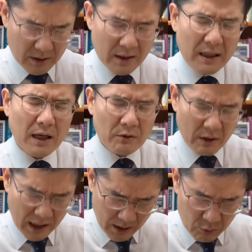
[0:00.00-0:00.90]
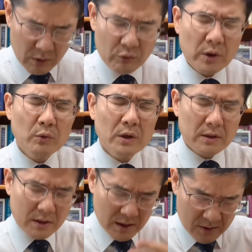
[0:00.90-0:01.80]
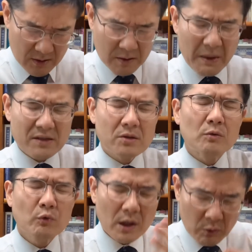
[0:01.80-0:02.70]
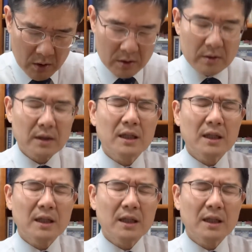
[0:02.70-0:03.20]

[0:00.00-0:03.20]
Now, this semester we will